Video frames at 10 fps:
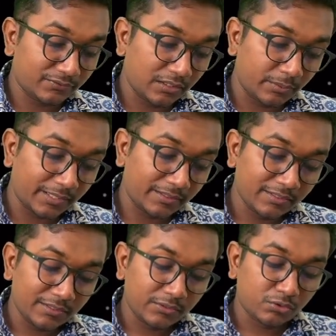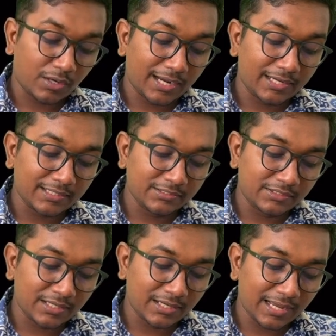Okay, so I
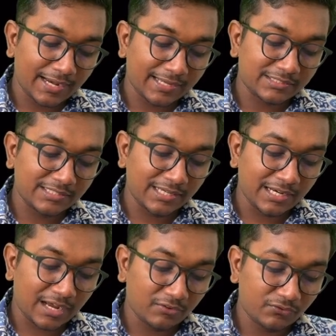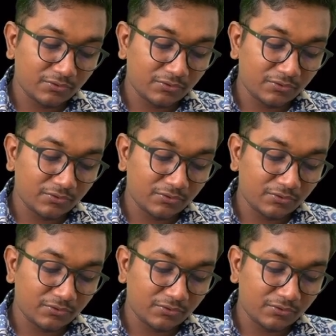consider an xt graph.